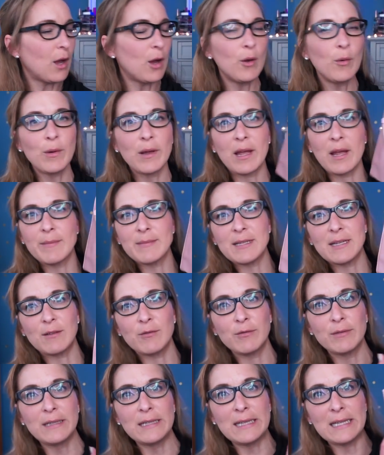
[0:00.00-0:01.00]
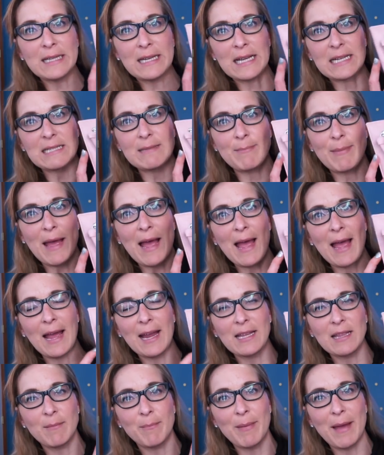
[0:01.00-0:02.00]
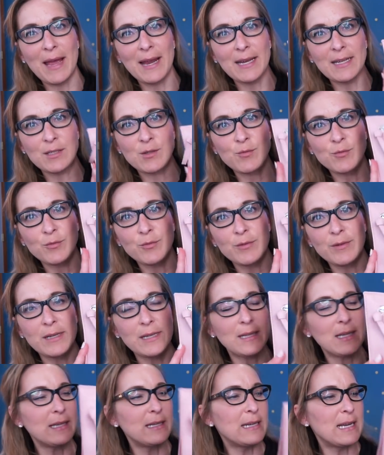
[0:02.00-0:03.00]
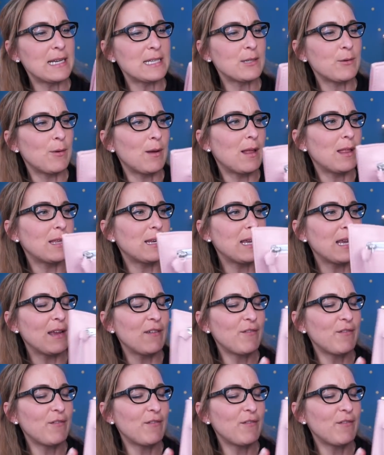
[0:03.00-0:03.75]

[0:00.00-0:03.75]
Oh, it comes in a really nice bag. The bag is really nice quality.